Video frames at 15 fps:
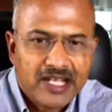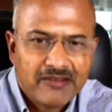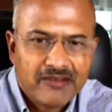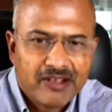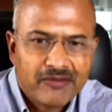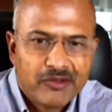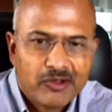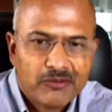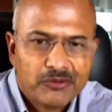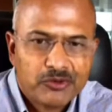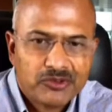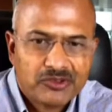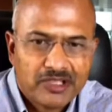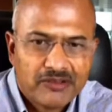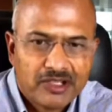anywhere from
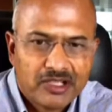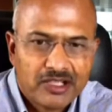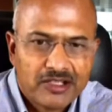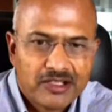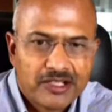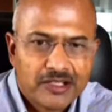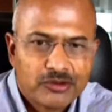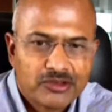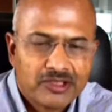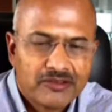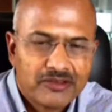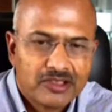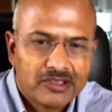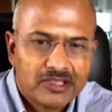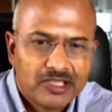several hundred to
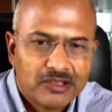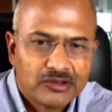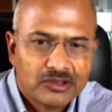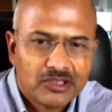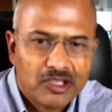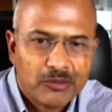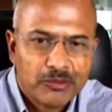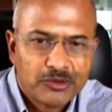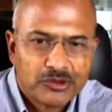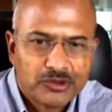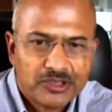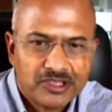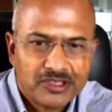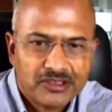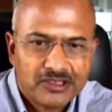several thousand
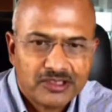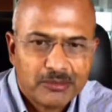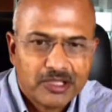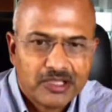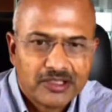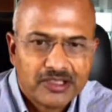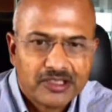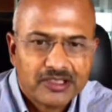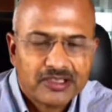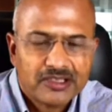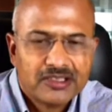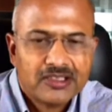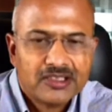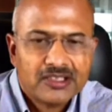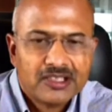opportunities in the market.